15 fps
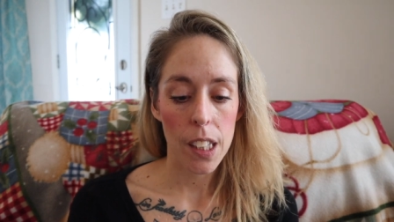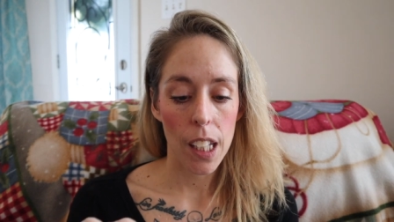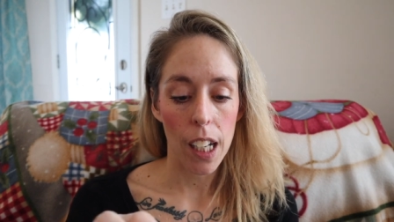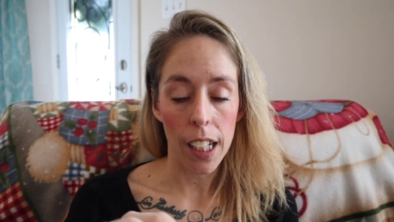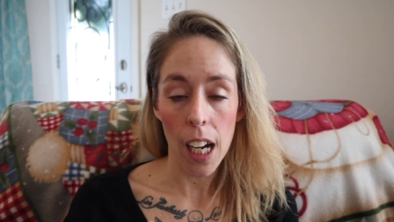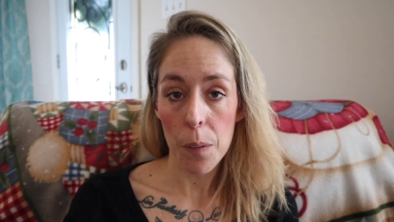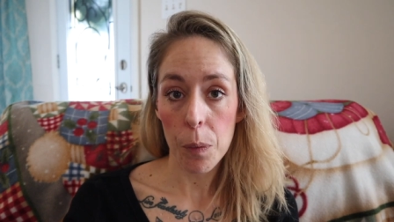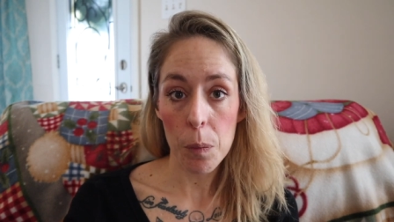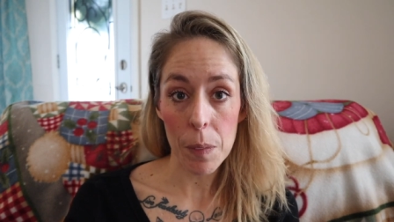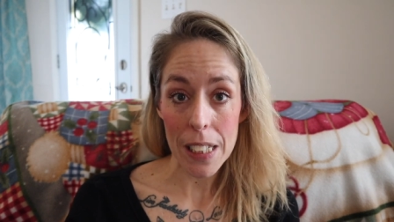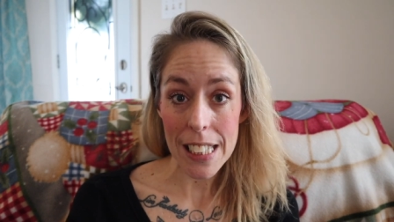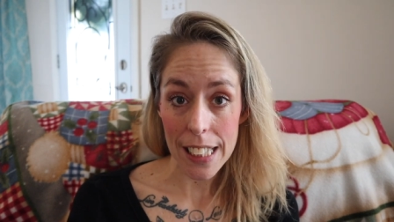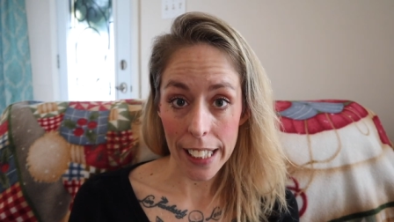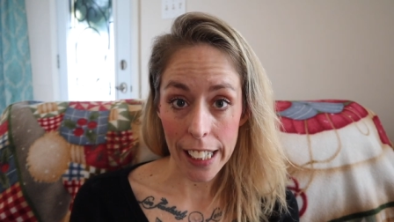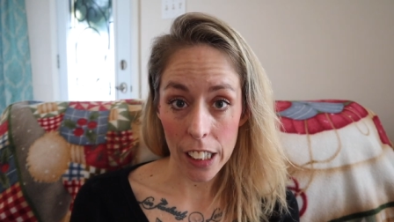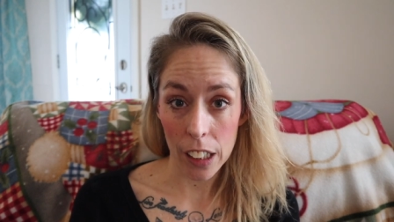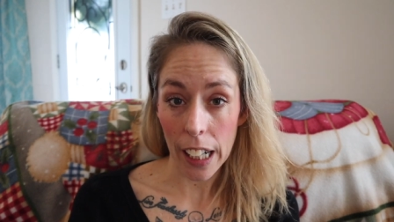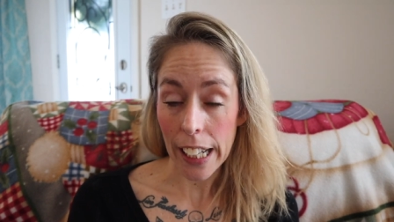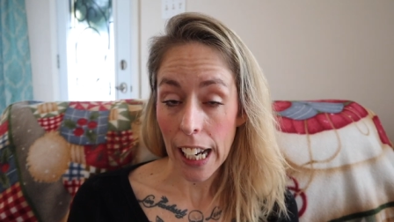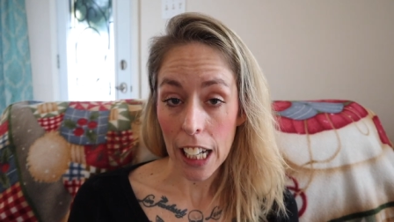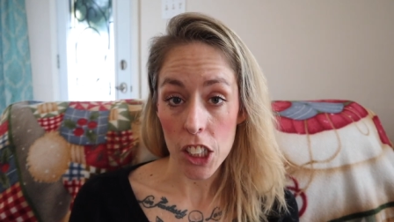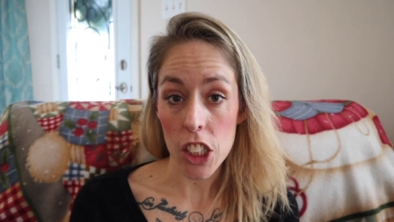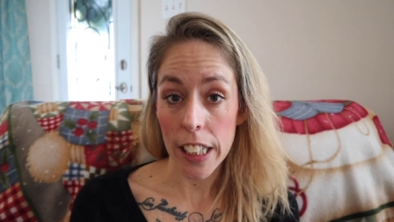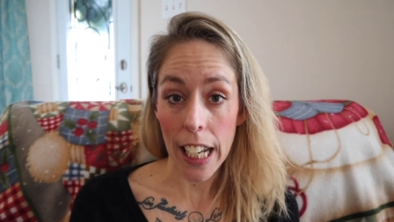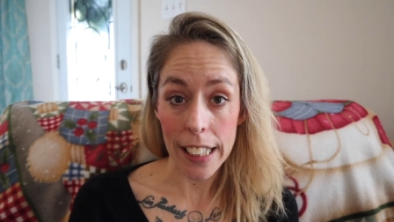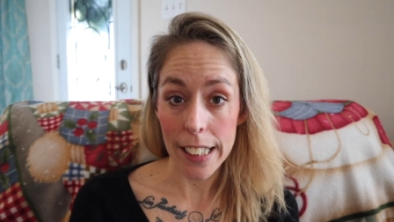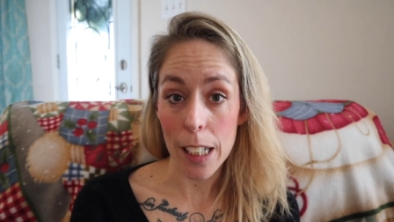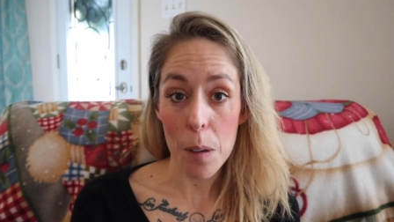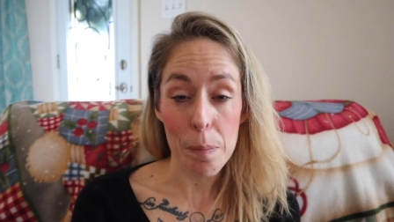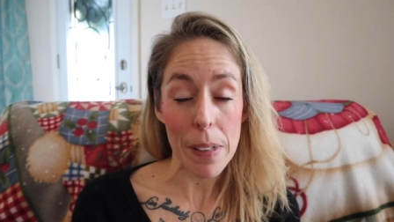a couple months later, I actually
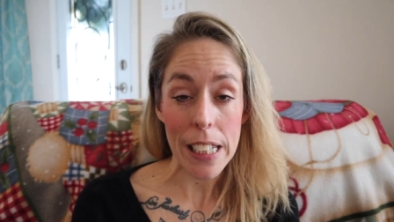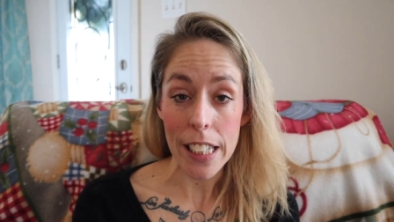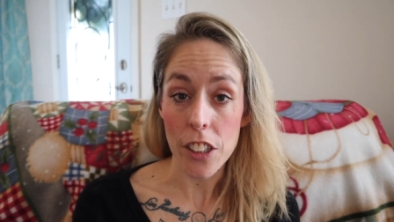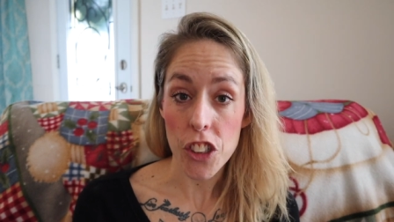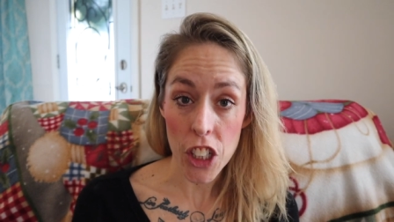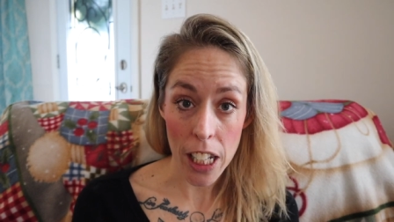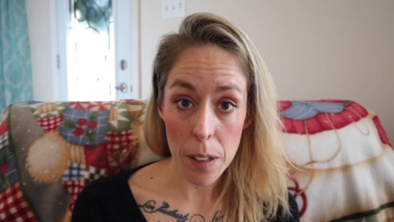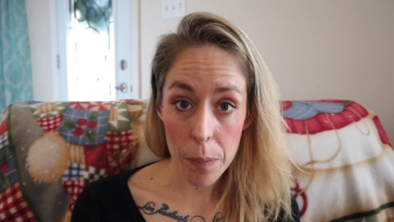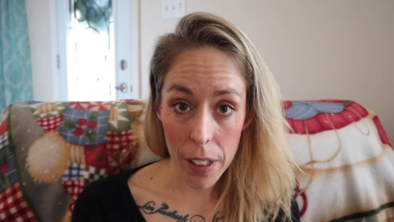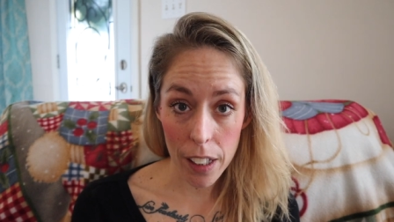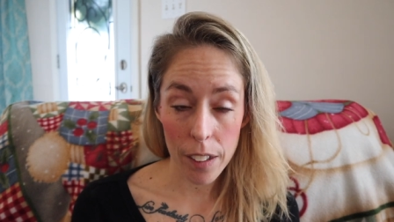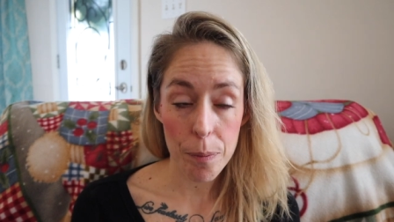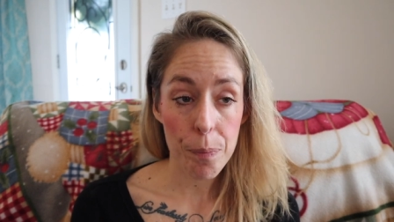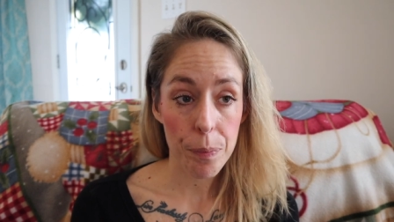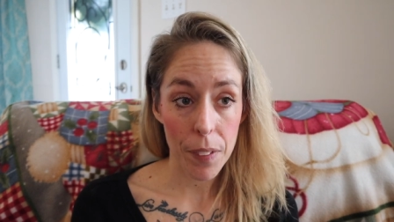ended up meeting Jamie.